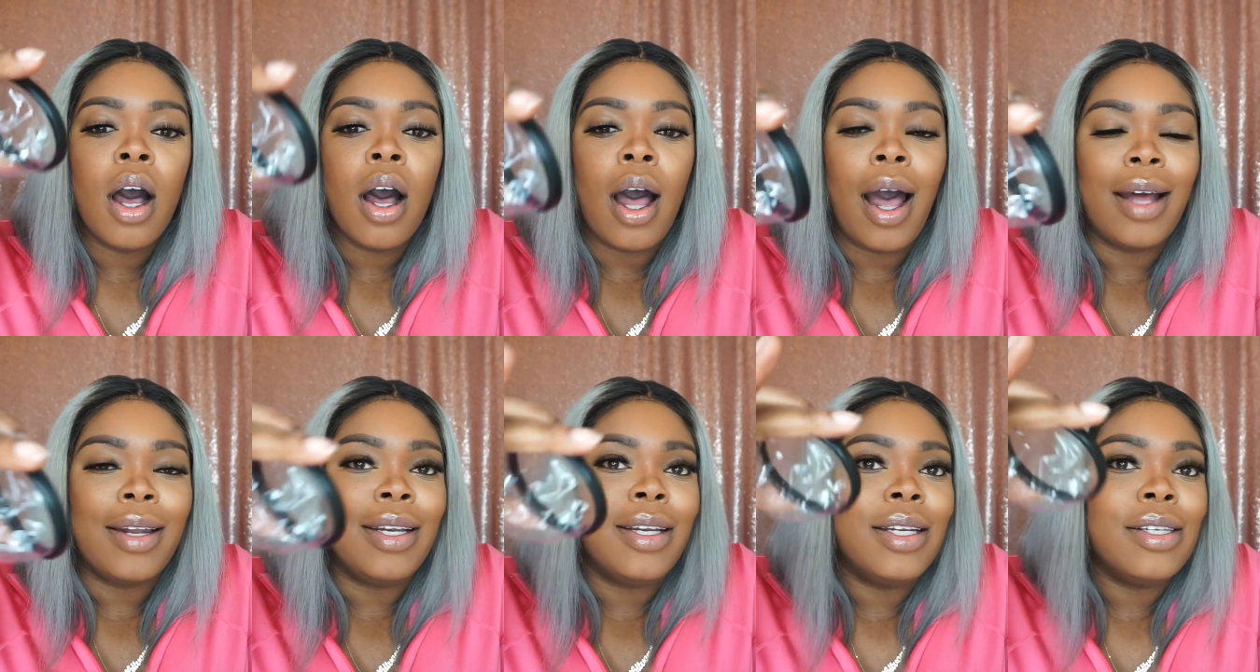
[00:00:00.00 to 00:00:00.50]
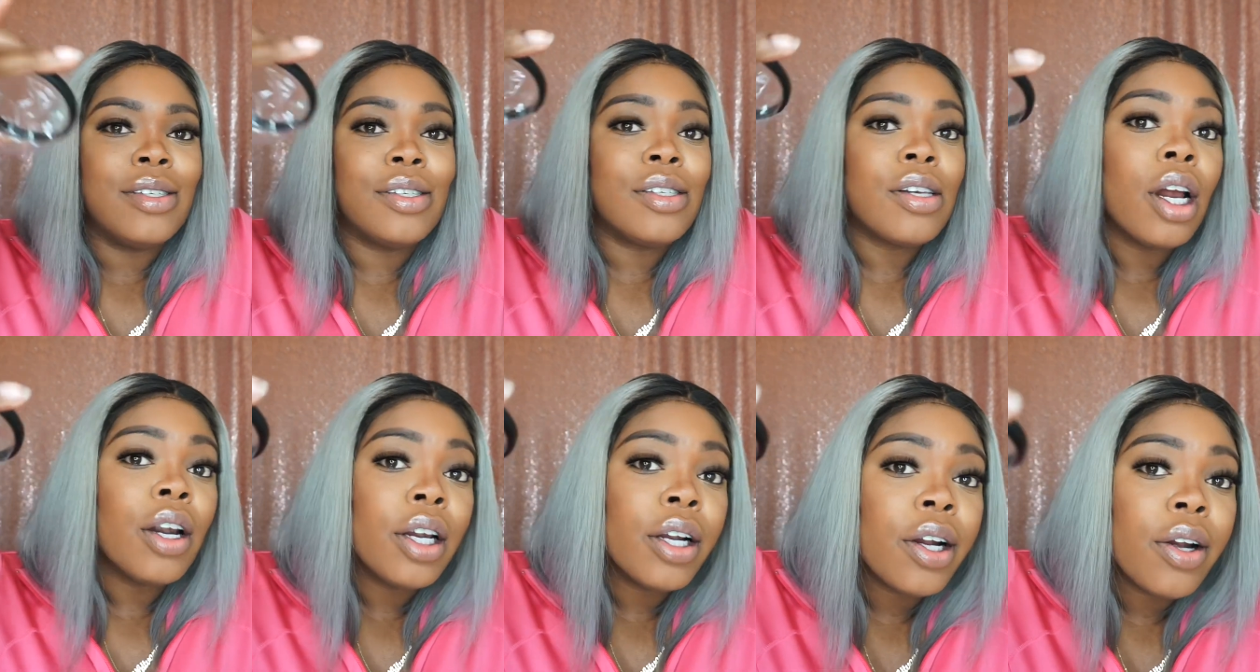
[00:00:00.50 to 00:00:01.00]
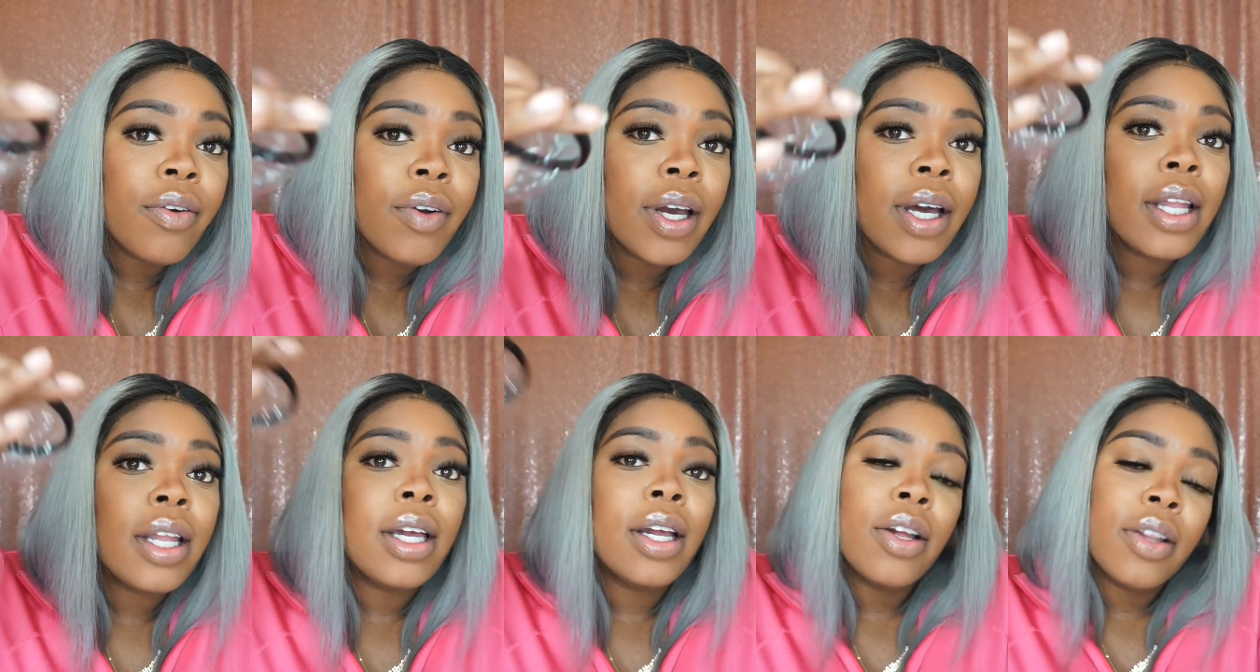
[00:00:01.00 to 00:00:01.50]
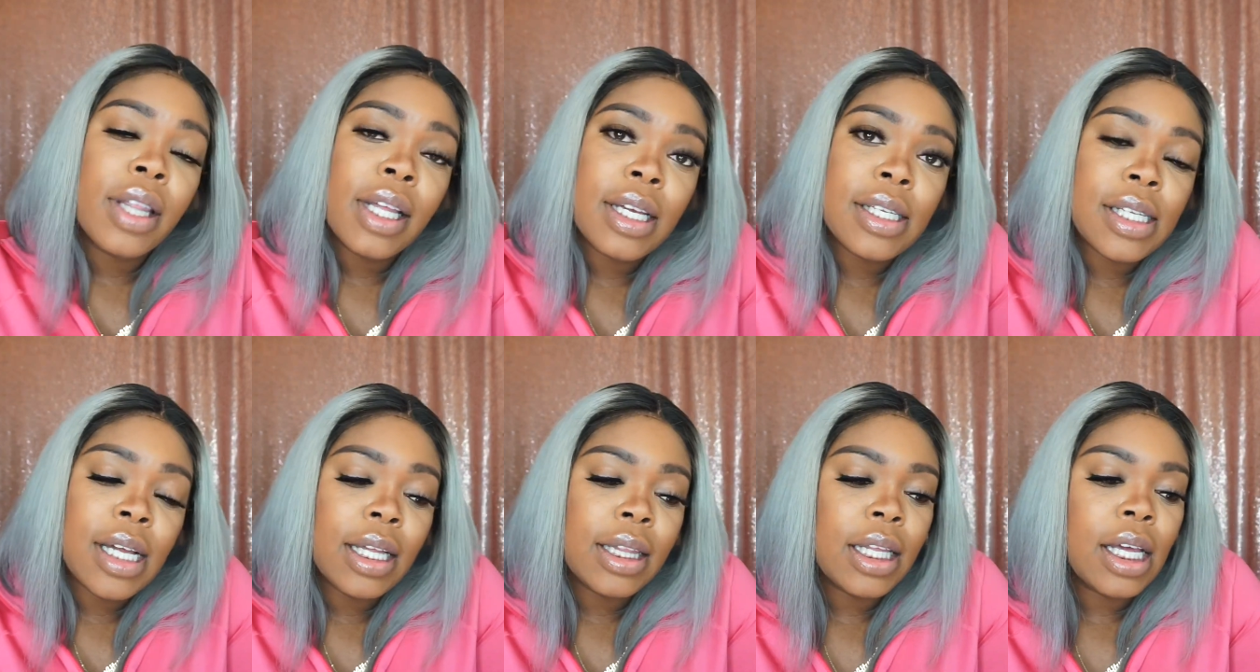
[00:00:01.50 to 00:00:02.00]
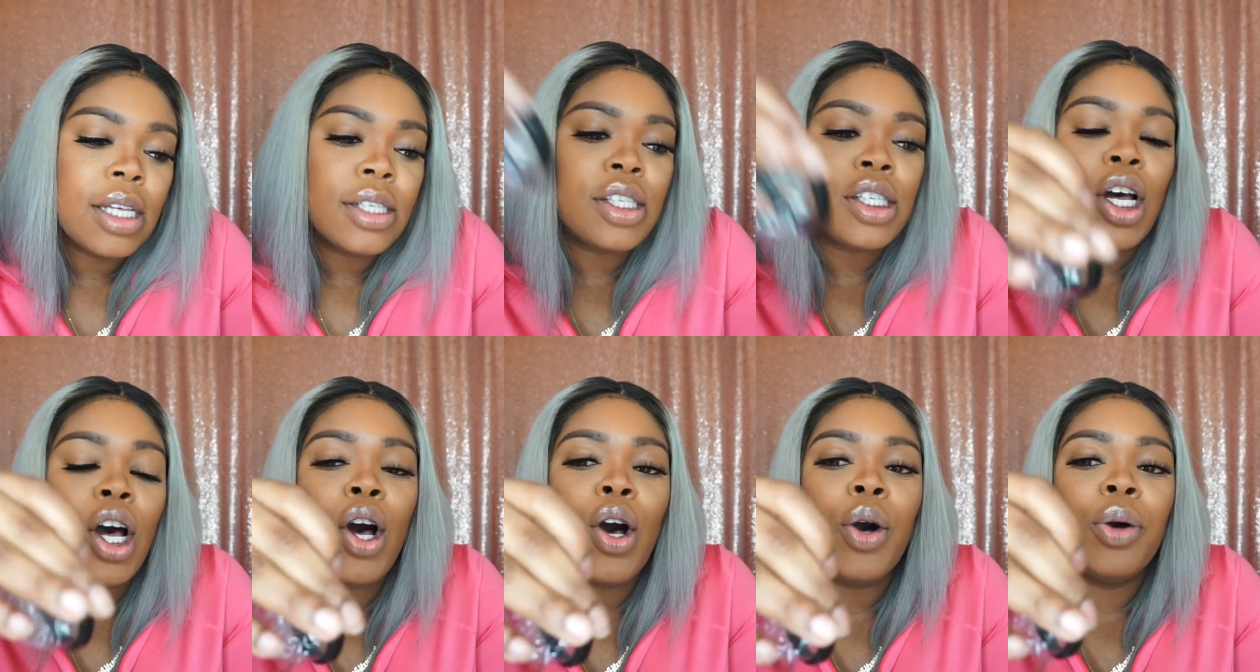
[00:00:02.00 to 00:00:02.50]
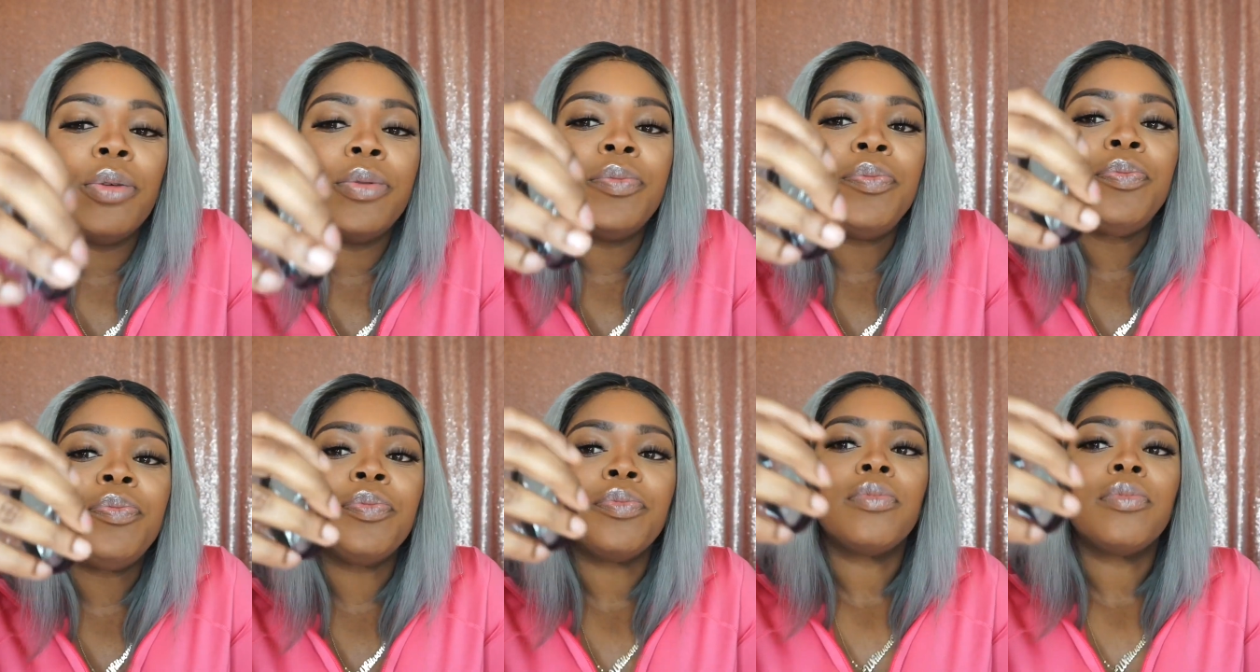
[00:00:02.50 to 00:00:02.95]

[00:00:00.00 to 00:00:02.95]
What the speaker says: I didn't insert it correctly, or things like that. So